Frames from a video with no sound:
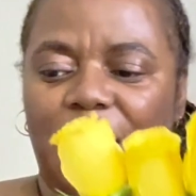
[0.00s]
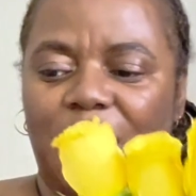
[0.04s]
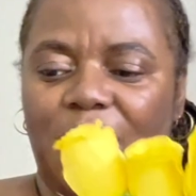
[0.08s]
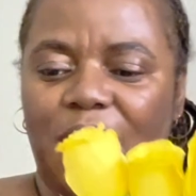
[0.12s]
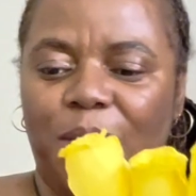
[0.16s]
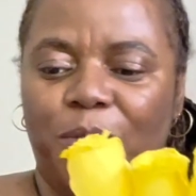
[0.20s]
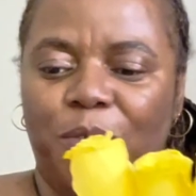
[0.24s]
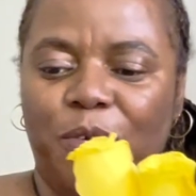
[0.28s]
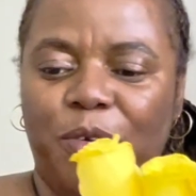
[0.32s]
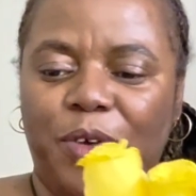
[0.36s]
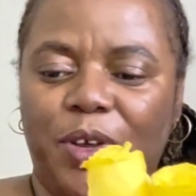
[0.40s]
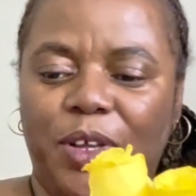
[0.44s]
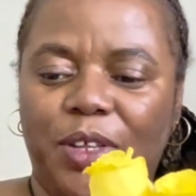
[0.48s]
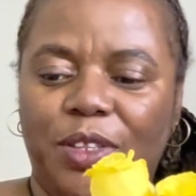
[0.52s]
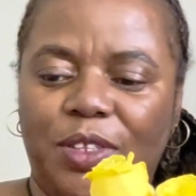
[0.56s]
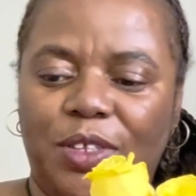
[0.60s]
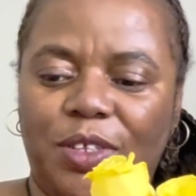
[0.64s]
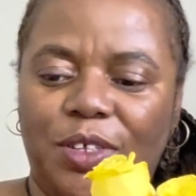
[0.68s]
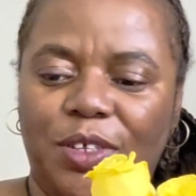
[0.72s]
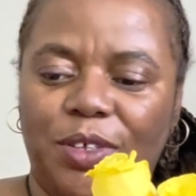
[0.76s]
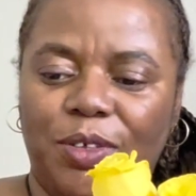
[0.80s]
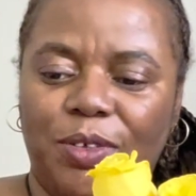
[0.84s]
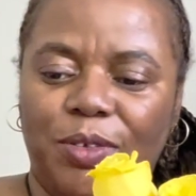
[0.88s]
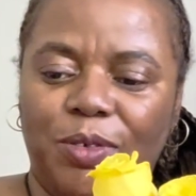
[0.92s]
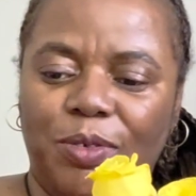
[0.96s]
And I'm going
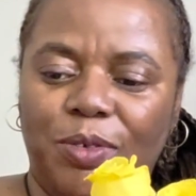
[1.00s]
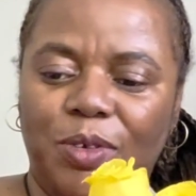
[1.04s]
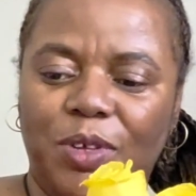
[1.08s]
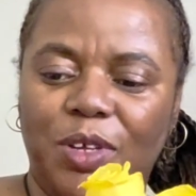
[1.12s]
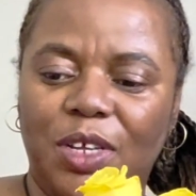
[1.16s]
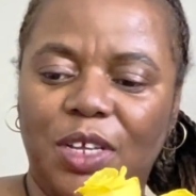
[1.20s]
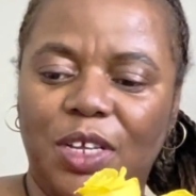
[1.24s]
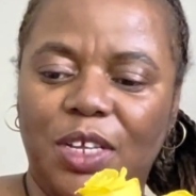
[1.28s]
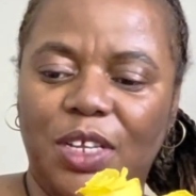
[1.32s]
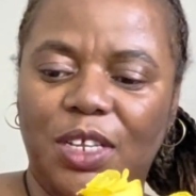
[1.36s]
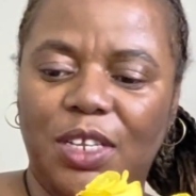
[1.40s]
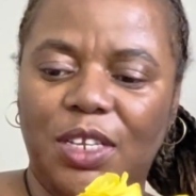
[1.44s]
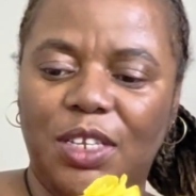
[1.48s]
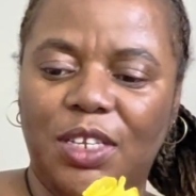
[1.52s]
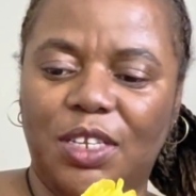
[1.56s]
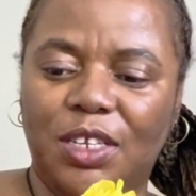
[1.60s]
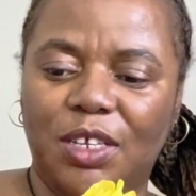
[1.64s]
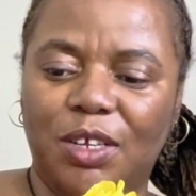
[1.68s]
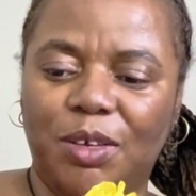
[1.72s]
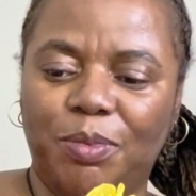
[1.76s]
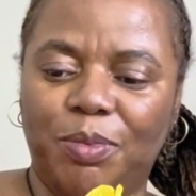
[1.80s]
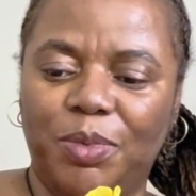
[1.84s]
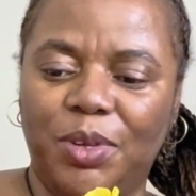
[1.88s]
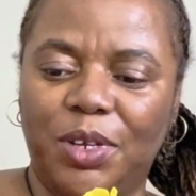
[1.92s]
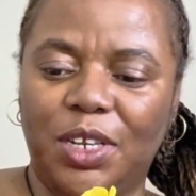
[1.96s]
to
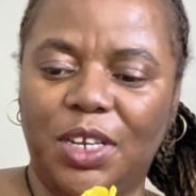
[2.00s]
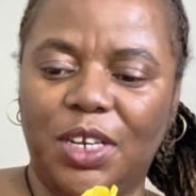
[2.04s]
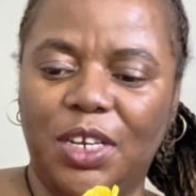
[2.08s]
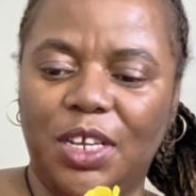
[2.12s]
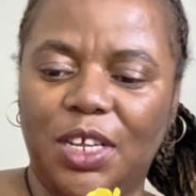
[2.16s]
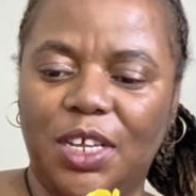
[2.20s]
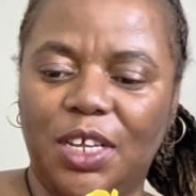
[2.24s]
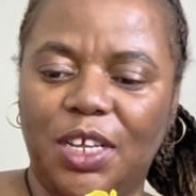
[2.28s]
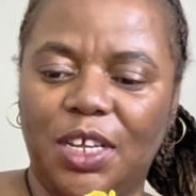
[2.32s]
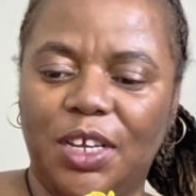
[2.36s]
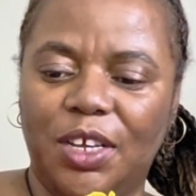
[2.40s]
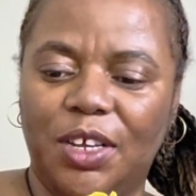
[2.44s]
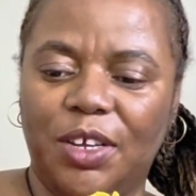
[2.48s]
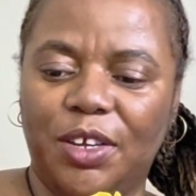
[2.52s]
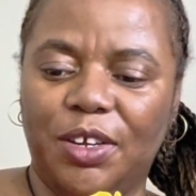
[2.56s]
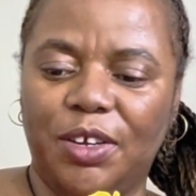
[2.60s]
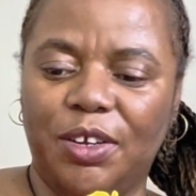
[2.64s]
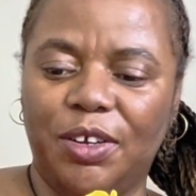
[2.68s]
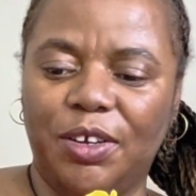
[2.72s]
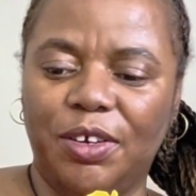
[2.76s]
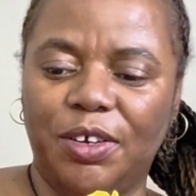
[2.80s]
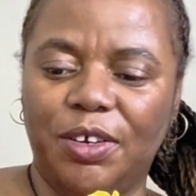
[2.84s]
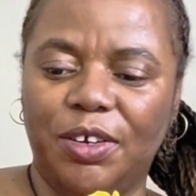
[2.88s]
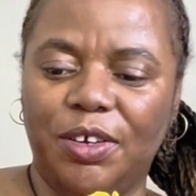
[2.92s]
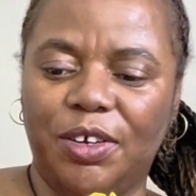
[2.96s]
dump it in
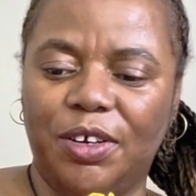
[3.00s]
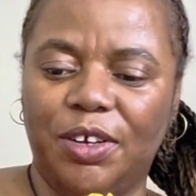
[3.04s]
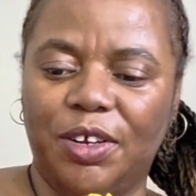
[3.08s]
here